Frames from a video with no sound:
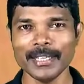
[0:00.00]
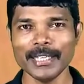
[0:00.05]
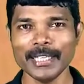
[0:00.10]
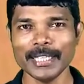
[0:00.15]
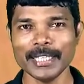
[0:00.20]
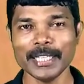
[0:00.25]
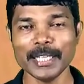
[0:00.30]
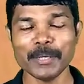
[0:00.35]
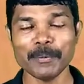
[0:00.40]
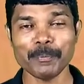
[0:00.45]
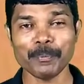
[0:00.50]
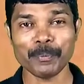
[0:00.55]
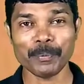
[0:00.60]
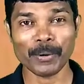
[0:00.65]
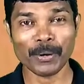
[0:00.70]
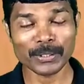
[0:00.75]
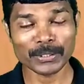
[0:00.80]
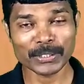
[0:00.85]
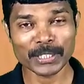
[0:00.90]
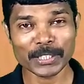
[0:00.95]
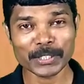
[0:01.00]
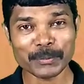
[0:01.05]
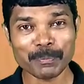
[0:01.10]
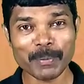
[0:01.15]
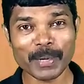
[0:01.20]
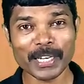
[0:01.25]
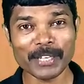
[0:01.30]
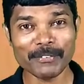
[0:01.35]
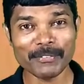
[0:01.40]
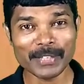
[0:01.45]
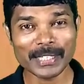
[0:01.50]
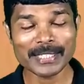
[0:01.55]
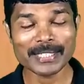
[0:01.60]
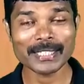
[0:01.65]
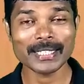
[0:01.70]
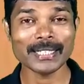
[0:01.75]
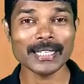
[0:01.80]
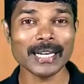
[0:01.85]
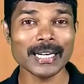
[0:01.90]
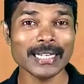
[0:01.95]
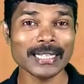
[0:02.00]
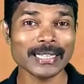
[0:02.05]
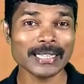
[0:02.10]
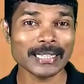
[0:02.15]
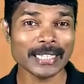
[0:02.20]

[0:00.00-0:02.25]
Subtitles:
The process by which a